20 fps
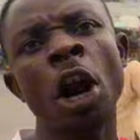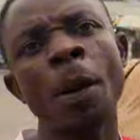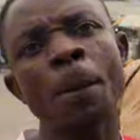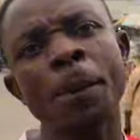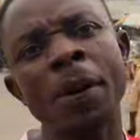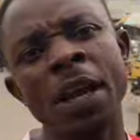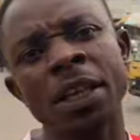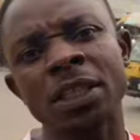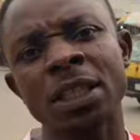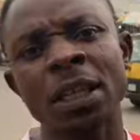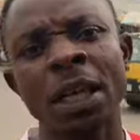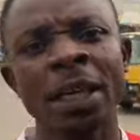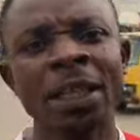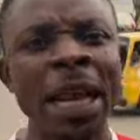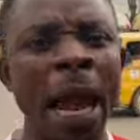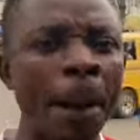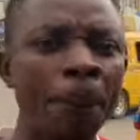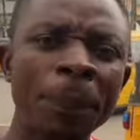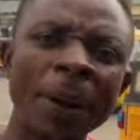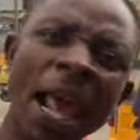wrong place.
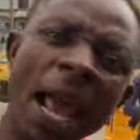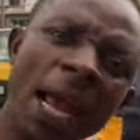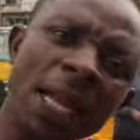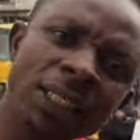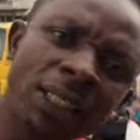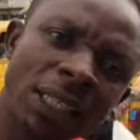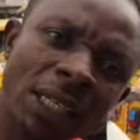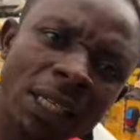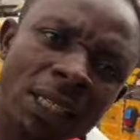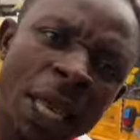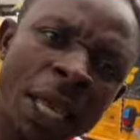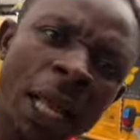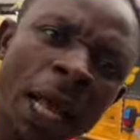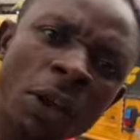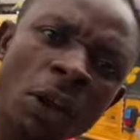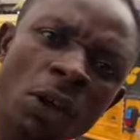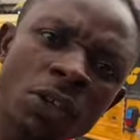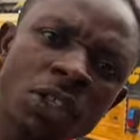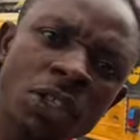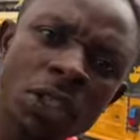They are blind. They
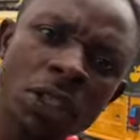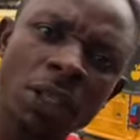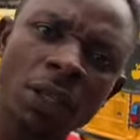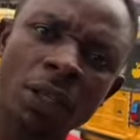cannot see.